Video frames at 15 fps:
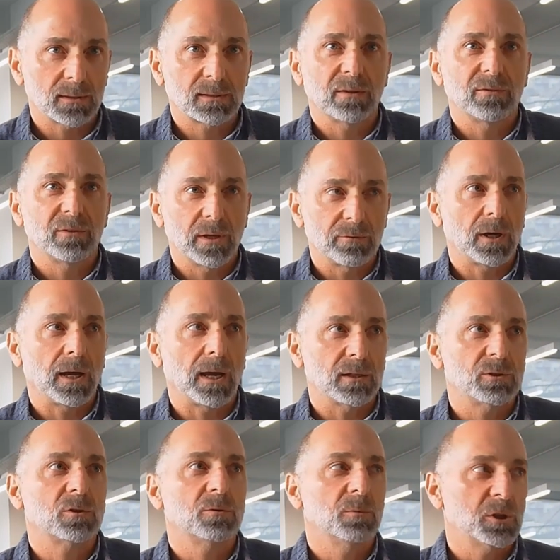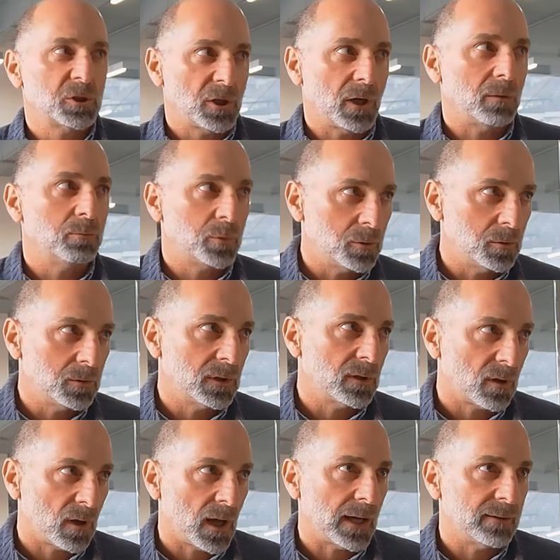They've never had so much shampoo in their
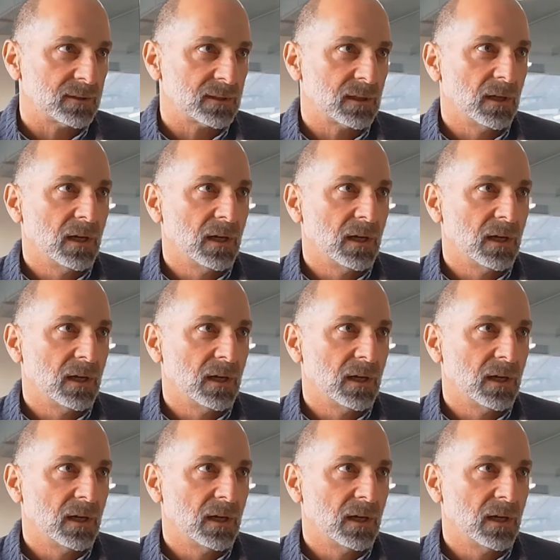lives.